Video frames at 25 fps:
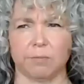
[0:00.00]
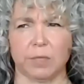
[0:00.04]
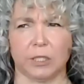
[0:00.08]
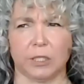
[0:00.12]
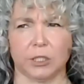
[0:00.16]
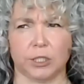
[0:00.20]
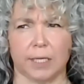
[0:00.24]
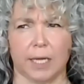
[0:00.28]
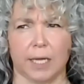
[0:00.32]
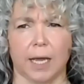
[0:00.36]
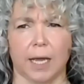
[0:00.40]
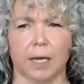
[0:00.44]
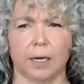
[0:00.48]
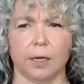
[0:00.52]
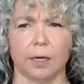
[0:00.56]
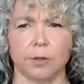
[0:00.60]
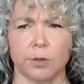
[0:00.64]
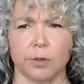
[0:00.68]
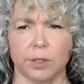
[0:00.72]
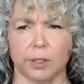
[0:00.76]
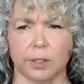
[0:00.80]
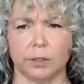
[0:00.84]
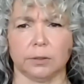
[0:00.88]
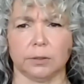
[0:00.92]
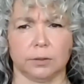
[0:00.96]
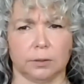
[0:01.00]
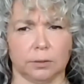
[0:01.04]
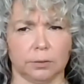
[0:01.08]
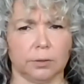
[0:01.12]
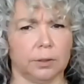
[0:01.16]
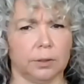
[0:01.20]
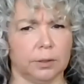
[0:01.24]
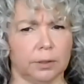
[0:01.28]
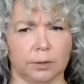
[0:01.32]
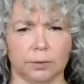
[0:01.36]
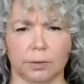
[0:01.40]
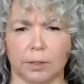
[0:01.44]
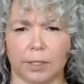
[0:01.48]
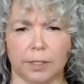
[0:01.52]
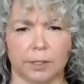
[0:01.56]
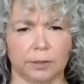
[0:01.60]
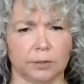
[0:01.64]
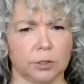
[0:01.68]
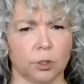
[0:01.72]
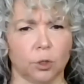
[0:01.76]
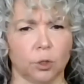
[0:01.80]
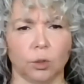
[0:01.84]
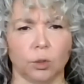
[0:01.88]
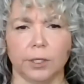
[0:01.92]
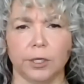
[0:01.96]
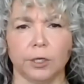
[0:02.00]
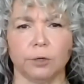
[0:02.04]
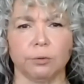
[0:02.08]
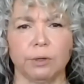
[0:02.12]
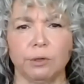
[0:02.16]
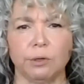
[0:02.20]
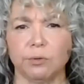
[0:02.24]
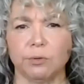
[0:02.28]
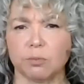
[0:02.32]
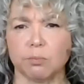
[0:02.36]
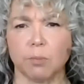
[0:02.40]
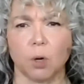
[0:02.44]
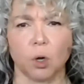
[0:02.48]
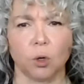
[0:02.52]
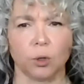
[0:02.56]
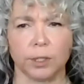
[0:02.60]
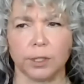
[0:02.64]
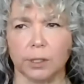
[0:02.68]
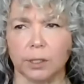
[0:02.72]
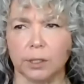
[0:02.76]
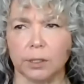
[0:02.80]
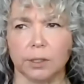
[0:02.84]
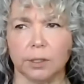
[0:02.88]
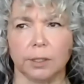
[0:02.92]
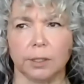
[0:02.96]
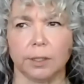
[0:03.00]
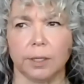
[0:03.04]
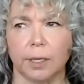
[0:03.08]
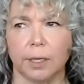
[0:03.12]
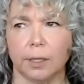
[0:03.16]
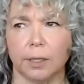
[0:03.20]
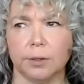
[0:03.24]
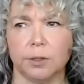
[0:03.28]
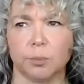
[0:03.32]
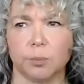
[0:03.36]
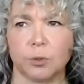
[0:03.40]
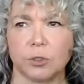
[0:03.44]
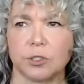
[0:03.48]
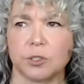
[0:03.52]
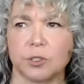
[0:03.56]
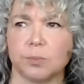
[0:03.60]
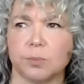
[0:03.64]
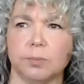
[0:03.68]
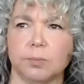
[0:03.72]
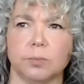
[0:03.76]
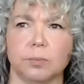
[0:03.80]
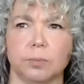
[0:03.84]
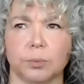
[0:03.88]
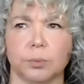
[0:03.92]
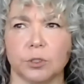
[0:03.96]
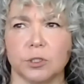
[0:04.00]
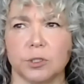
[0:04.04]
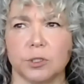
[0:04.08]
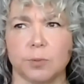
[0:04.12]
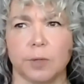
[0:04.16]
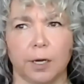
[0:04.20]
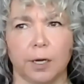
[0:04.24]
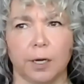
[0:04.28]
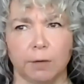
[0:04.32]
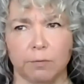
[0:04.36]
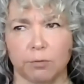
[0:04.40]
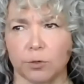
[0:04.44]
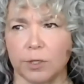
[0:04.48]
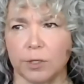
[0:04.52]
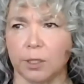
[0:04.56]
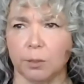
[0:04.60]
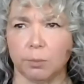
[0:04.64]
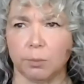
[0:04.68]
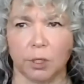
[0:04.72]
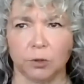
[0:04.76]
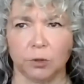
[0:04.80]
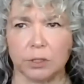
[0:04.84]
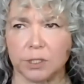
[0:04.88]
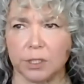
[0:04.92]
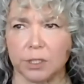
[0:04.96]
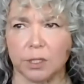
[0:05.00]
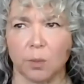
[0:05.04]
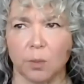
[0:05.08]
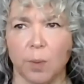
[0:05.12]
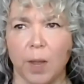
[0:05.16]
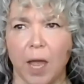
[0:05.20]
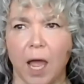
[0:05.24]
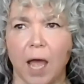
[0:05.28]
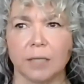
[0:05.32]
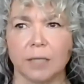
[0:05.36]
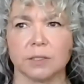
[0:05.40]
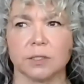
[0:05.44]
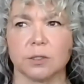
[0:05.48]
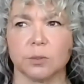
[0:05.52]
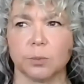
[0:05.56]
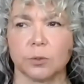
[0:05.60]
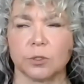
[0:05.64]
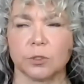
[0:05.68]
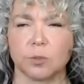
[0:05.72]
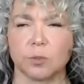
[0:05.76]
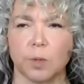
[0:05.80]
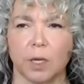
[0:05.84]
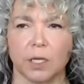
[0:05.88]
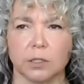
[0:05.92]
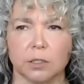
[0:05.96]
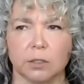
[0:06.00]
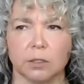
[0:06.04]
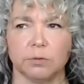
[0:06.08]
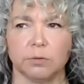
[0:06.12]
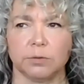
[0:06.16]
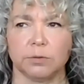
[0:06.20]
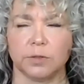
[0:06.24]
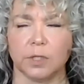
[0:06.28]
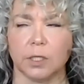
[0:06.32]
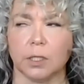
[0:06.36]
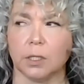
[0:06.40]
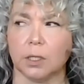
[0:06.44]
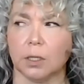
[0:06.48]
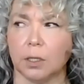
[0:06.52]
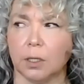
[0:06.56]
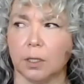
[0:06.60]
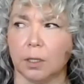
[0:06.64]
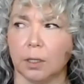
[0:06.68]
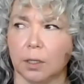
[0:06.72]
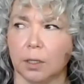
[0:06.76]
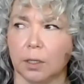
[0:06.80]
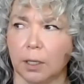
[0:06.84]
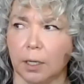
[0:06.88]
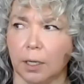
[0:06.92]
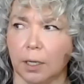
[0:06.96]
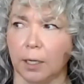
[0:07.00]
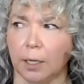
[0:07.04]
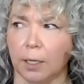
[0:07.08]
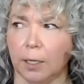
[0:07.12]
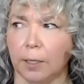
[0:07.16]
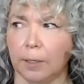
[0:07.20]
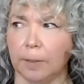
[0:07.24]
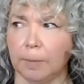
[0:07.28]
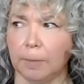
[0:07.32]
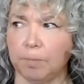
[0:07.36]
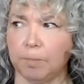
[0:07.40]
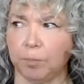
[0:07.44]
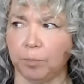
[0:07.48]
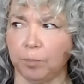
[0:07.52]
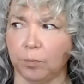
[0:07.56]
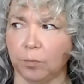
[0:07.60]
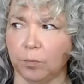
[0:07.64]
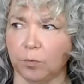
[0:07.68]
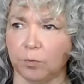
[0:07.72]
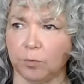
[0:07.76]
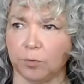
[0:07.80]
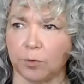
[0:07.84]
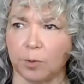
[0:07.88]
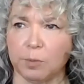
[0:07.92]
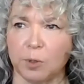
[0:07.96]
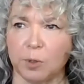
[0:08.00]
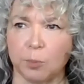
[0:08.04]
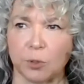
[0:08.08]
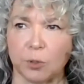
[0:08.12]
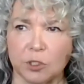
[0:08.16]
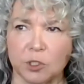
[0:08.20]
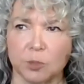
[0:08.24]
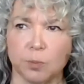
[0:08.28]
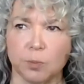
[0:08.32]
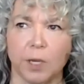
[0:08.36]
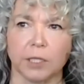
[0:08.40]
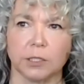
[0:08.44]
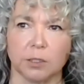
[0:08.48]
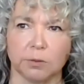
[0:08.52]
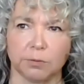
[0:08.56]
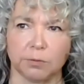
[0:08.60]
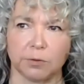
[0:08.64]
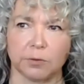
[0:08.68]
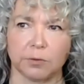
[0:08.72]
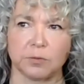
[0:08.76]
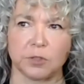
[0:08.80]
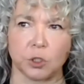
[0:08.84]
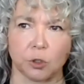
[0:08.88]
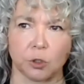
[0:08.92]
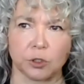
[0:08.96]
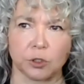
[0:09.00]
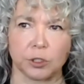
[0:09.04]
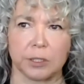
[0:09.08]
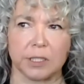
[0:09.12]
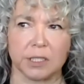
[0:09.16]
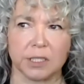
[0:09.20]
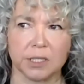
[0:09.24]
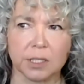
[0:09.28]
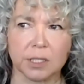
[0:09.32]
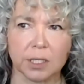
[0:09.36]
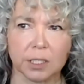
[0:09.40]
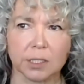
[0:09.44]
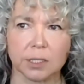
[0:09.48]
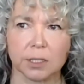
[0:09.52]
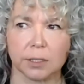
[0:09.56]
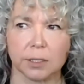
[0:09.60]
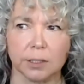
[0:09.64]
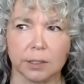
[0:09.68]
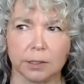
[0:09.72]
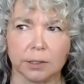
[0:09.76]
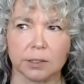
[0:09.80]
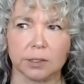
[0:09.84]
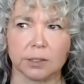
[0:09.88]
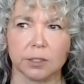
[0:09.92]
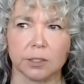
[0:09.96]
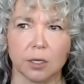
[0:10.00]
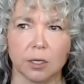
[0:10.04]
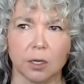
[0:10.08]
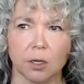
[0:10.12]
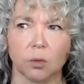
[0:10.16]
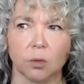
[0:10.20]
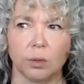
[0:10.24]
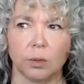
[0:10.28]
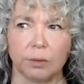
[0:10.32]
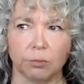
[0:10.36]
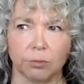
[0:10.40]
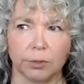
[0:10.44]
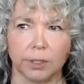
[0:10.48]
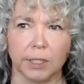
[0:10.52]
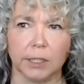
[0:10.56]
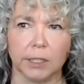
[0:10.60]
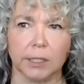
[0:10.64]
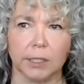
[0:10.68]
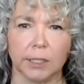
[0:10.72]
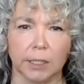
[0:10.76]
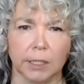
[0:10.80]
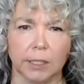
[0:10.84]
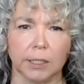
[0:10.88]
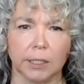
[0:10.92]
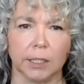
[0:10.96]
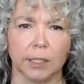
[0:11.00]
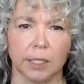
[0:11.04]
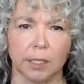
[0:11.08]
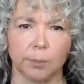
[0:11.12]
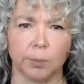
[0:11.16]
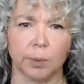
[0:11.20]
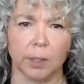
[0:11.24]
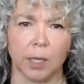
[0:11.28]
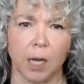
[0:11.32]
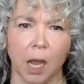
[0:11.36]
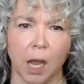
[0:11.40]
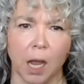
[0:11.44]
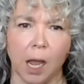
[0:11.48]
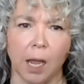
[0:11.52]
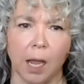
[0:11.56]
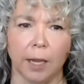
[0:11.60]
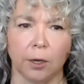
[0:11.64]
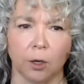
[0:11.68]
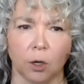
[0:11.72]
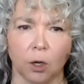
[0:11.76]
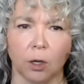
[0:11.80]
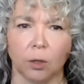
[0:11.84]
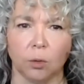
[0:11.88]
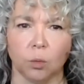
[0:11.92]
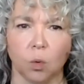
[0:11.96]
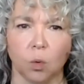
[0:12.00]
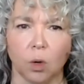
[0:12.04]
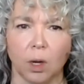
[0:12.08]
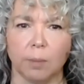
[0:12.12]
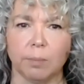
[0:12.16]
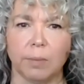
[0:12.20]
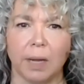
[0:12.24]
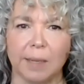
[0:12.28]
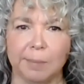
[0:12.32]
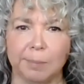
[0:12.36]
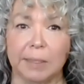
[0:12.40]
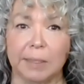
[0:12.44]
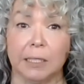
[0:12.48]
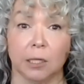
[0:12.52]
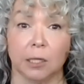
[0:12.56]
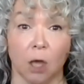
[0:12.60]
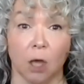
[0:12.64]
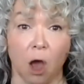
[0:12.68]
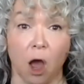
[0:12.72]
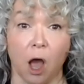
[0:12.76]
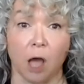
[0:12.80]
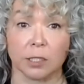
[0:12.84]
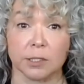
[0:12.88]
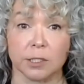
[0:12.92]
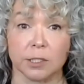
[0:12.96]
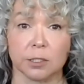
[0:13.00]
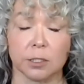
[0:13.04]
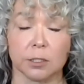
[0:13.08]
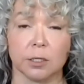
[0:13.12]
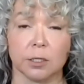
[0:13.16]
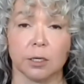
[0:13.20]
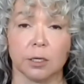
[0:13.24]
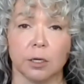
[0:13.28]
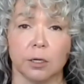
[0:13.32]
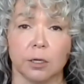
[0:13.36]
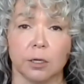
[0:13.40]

have much to add other than I totally agree with Mohy. And I've written about this in the past. The perspective, from the perspective of social assistance, we really need to keep an eye on what might be lost